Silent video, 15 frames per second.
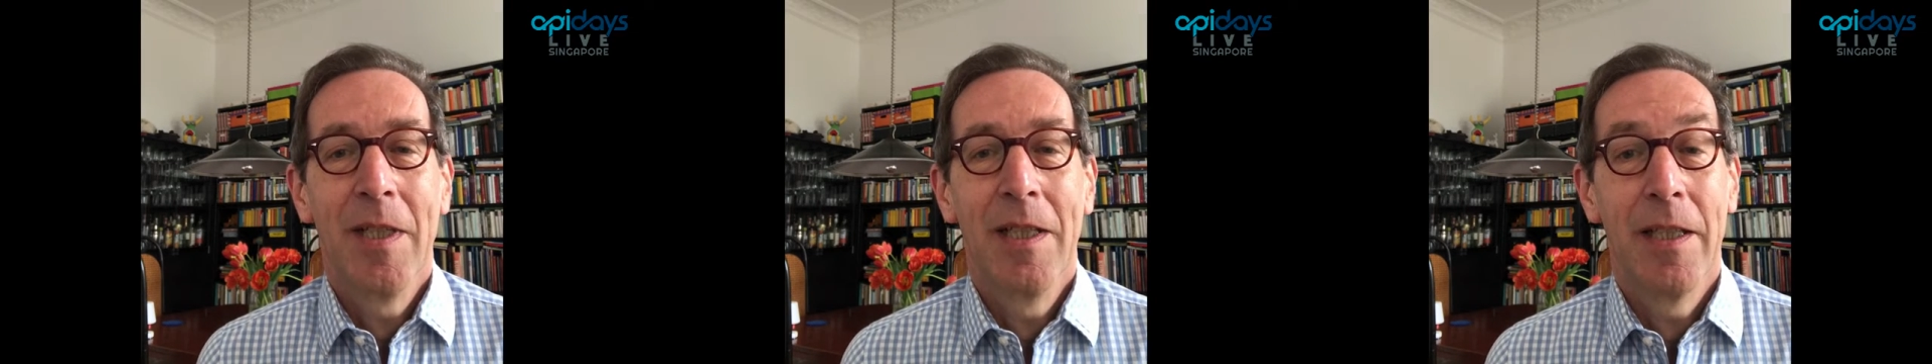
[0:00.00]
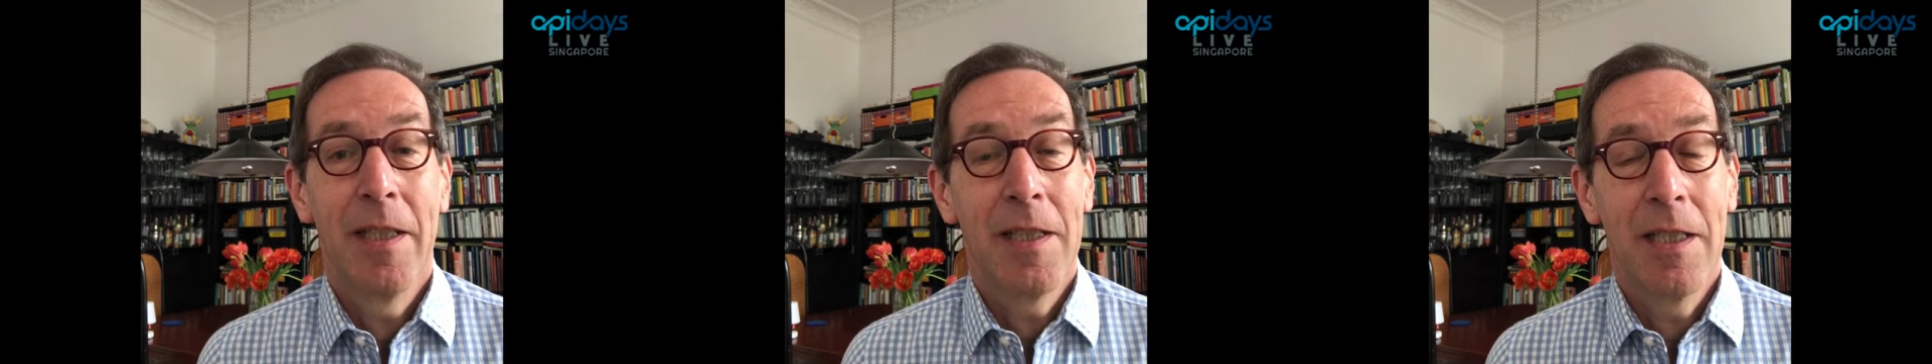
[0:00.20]

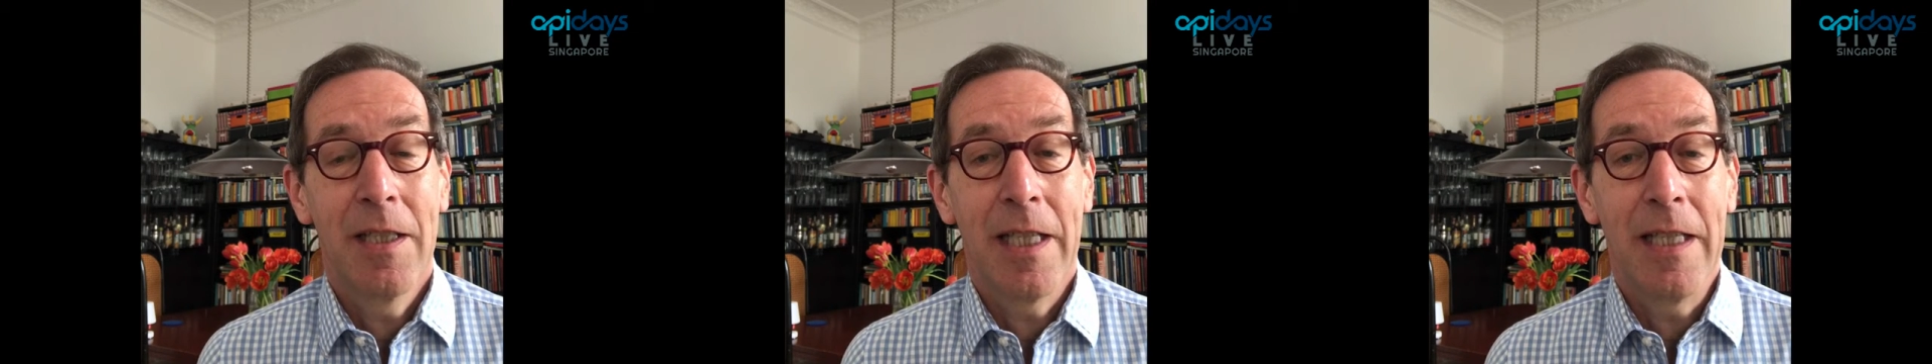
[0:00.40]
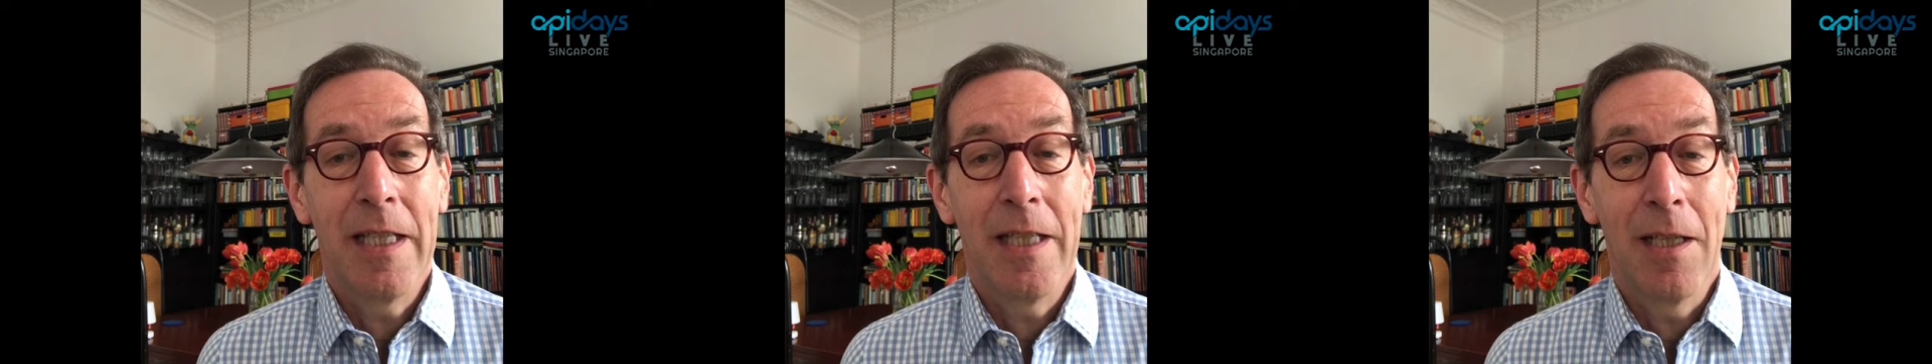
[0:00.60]
And this is
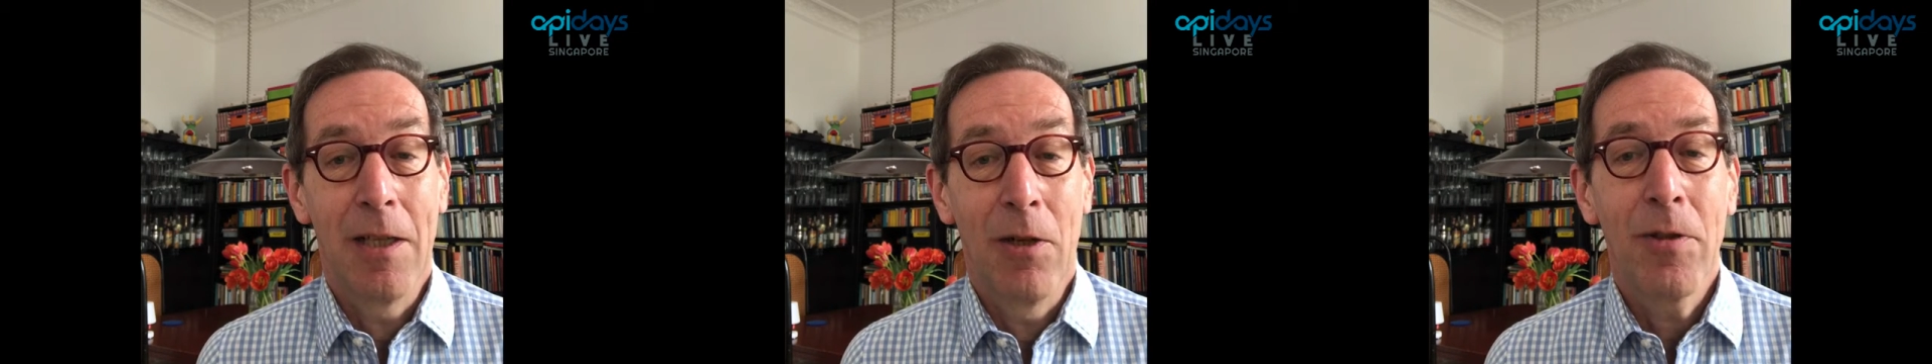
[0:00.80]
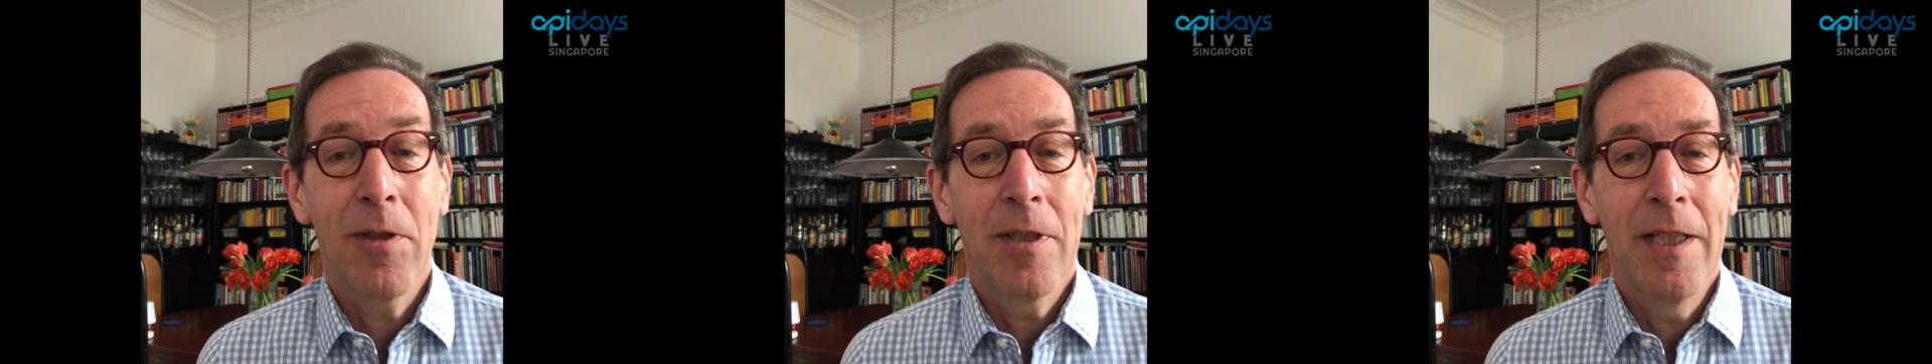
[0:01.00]
getting
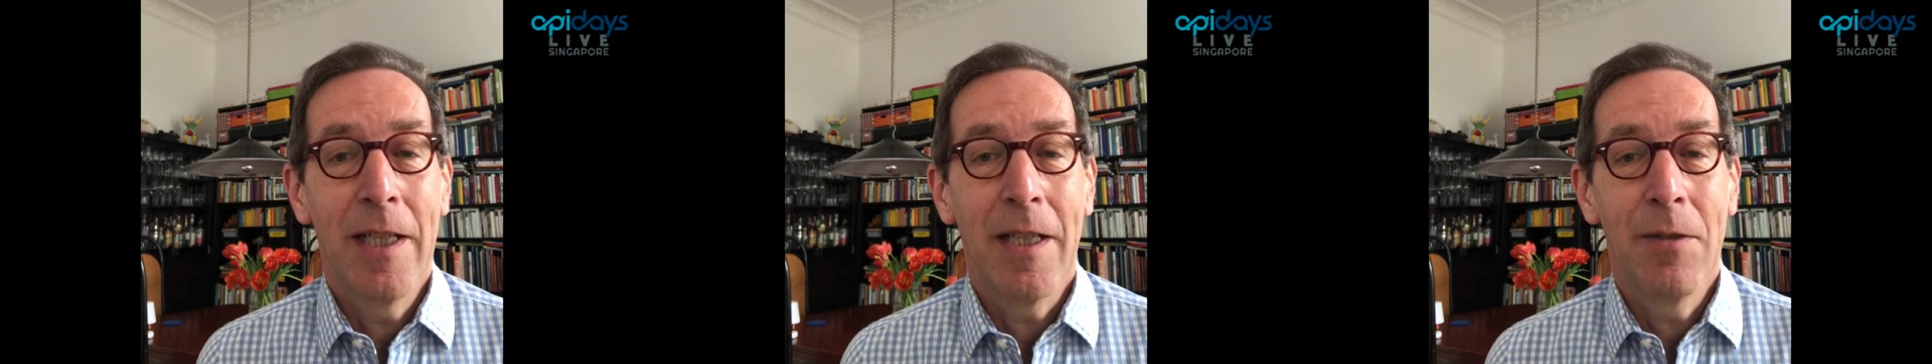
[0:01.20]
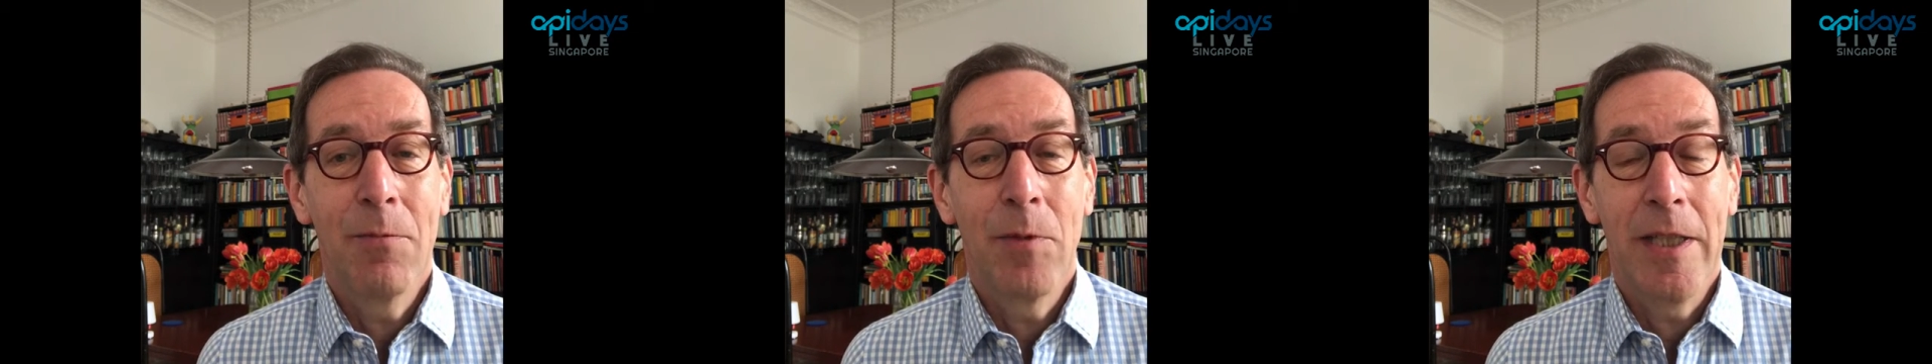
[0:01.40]
unlocked
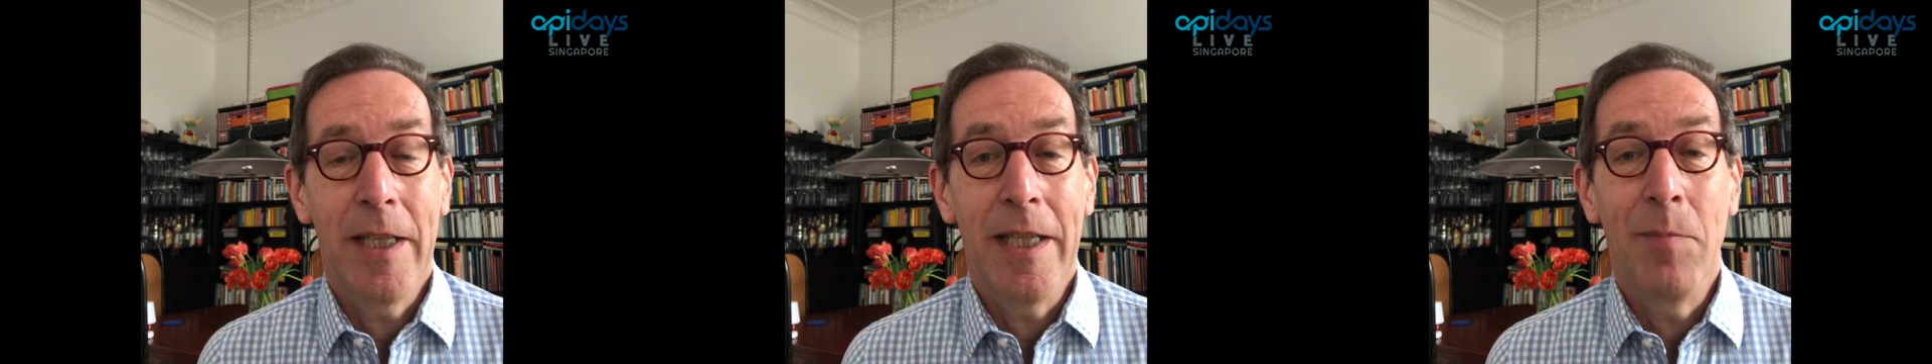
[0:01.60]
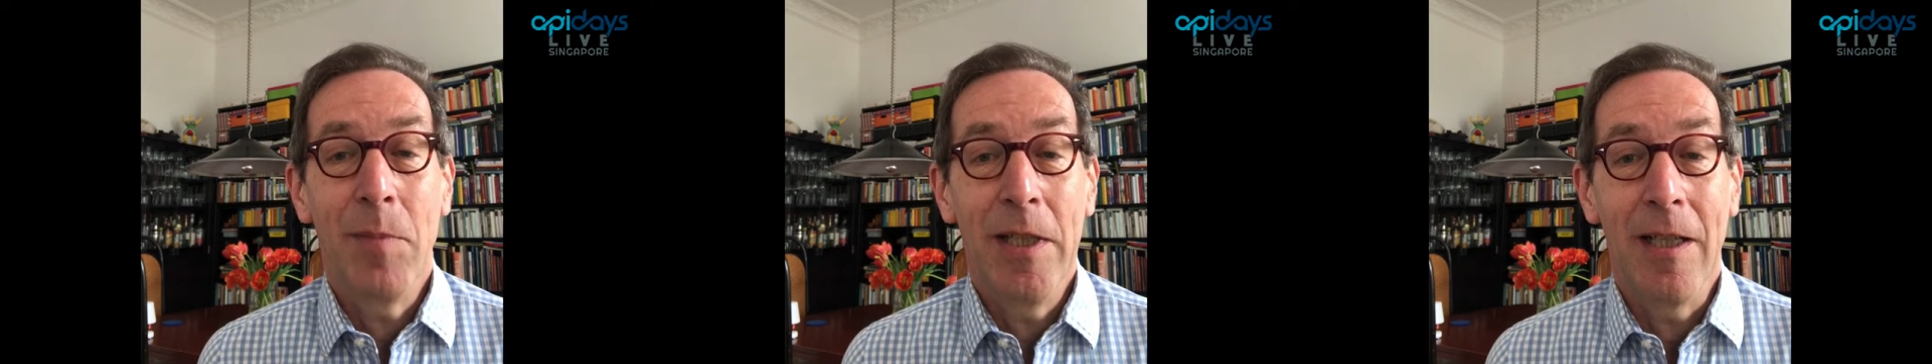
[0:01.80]
now
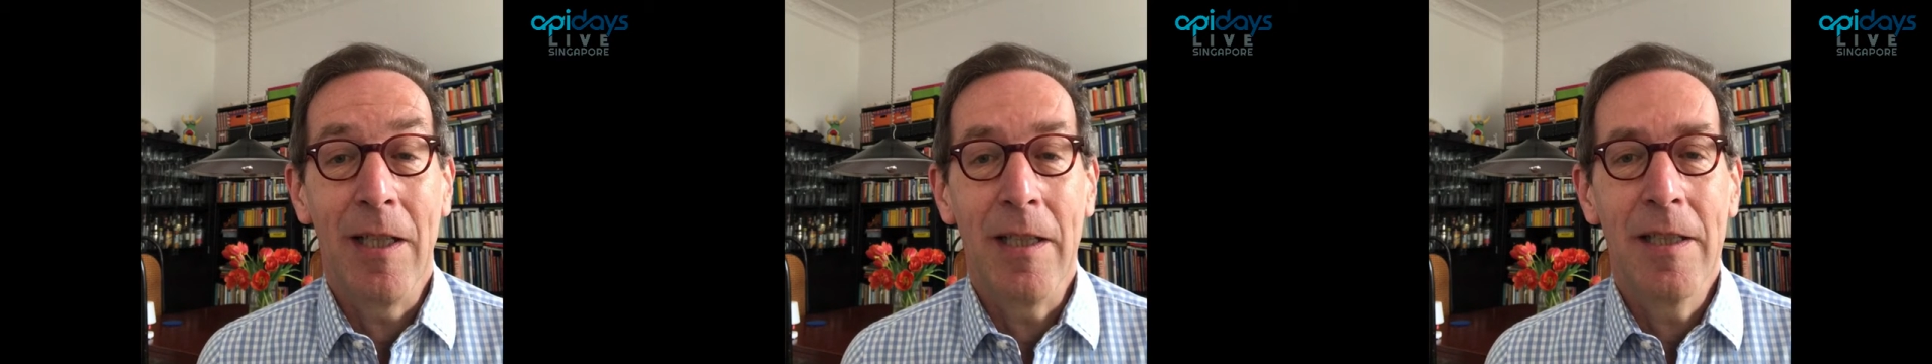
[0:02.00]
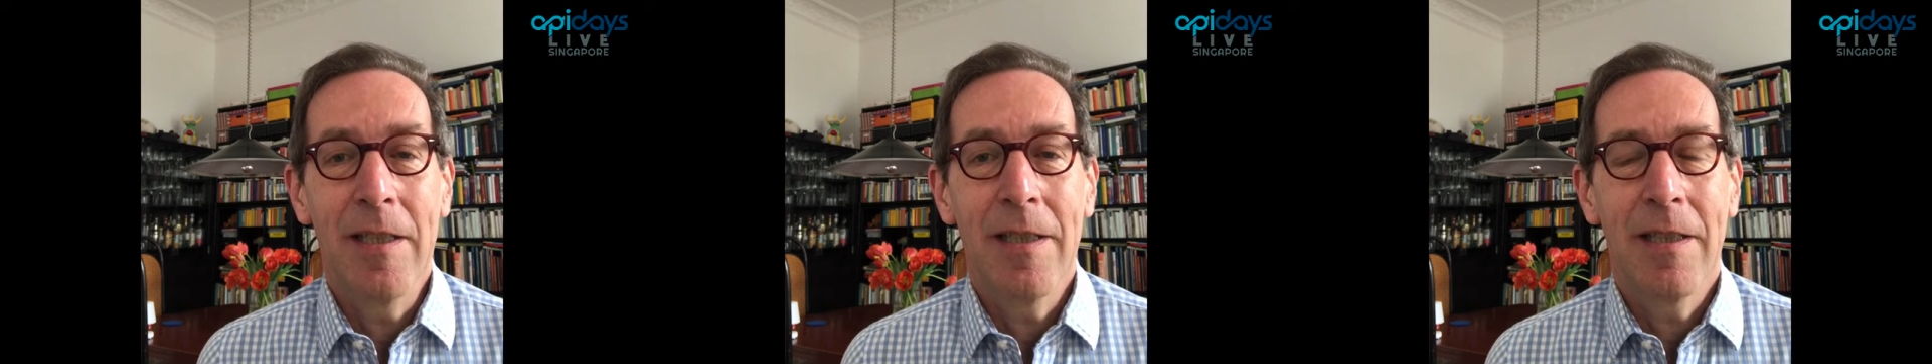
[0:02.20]
with
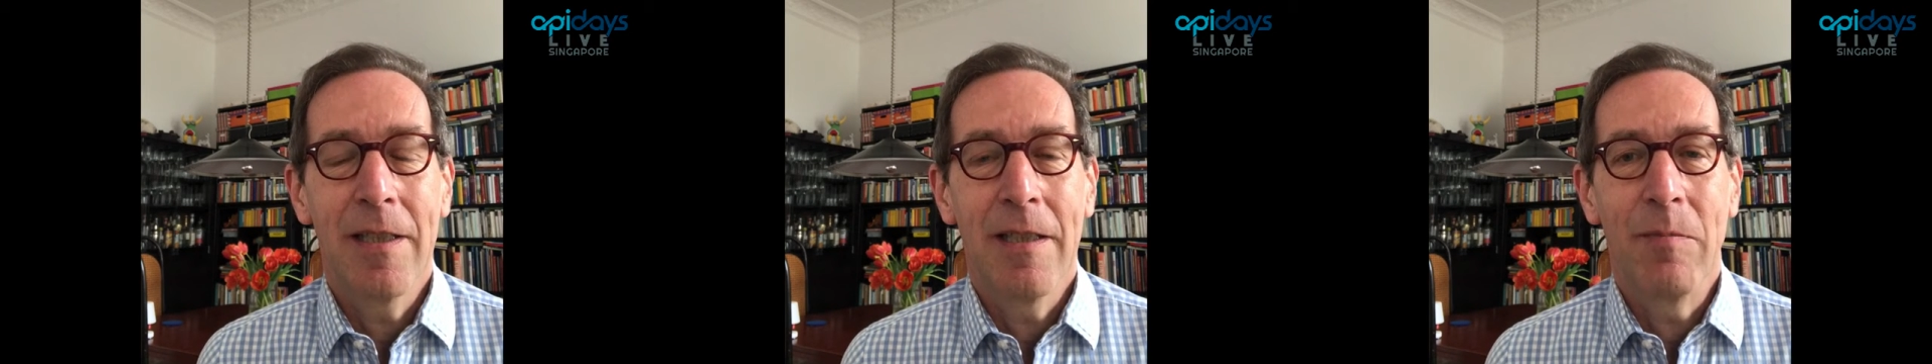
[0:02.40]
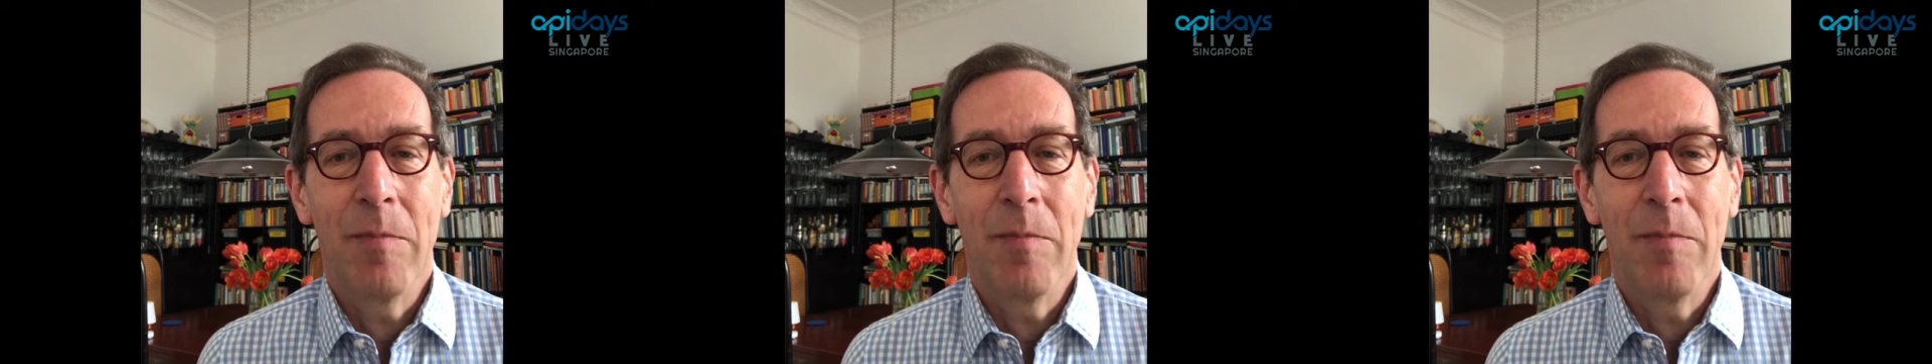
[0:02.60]
APIs